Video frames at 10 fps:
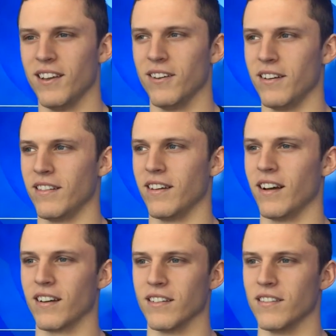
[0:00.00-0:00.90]
you know anything
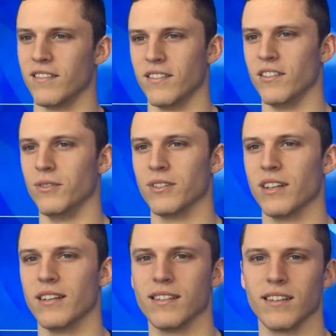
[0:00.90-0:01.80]
I could do
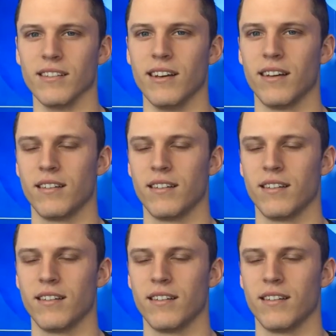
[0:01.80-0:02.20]
statistically.